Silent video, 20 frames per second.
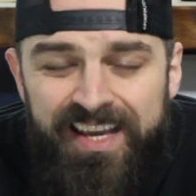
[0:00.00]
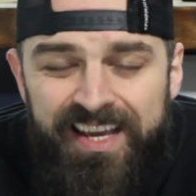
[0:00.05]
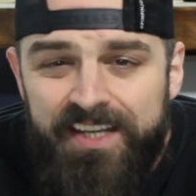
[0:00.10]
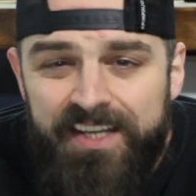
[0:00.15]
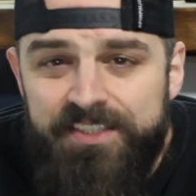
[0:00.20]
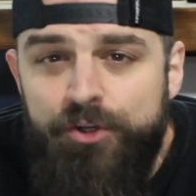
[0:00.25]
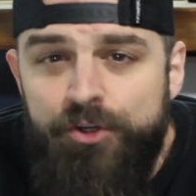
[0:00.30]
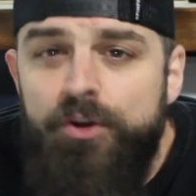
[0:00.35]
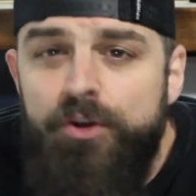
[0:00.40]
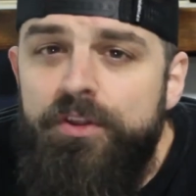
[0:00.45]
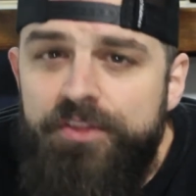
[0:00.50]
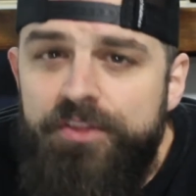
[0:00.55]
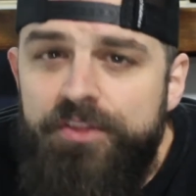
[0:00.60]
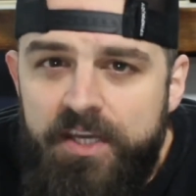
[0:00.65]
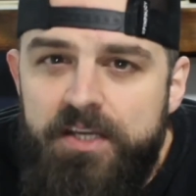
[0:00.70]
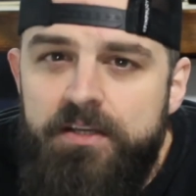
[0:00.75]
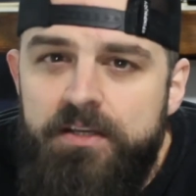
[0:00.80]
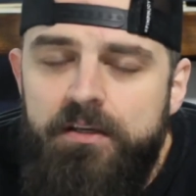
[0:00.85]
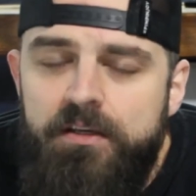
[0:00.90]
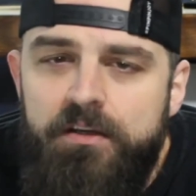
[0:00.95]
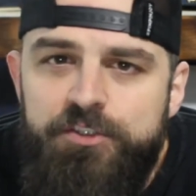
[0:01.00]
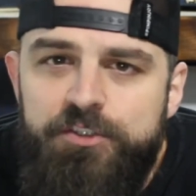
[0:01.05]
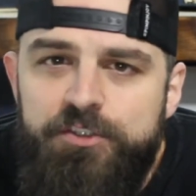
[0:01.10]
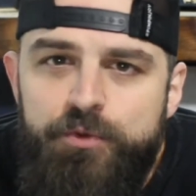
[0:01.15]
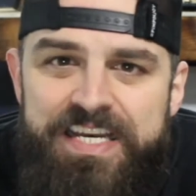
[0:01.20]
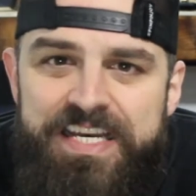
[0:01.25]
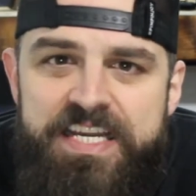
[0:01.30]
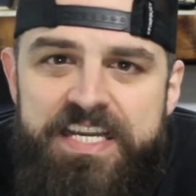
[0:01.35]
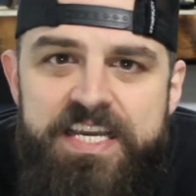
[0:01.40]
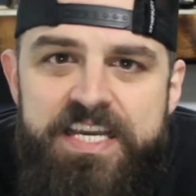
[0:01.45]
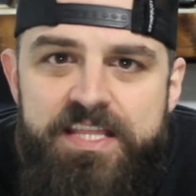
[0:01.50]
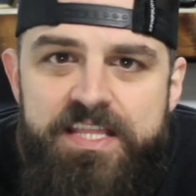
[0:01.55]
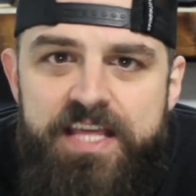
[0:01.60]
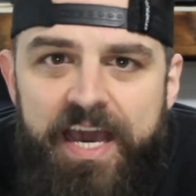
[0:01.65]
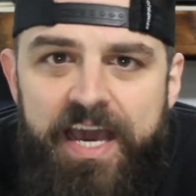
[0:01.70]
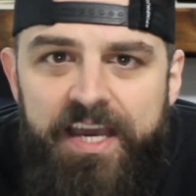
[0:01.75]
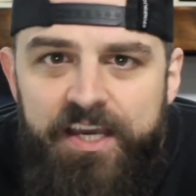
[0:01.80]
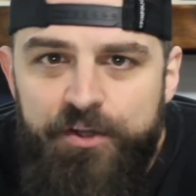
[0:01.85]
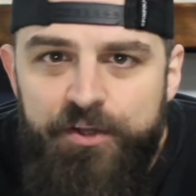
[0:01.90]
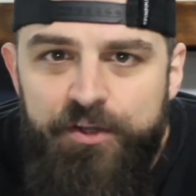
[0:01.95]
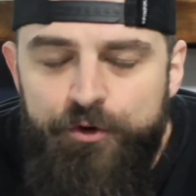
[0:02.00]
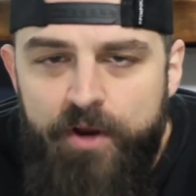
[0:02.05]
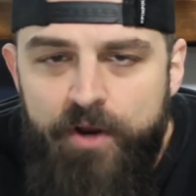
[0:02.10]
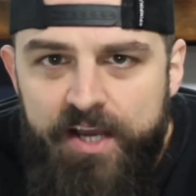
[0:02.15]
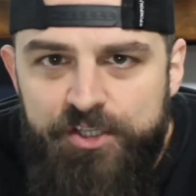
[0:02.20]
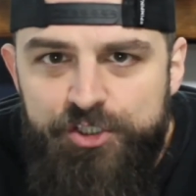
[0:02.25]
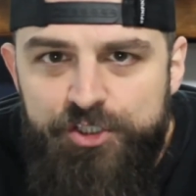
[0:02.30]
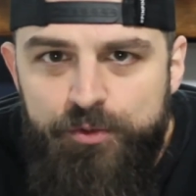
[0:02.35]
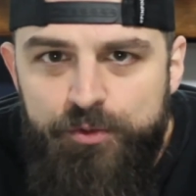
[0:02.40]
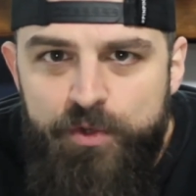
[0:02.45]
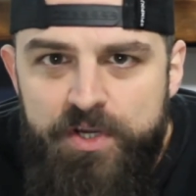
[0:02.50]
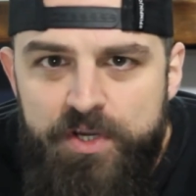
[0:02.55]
is a good thing because we need that interaction,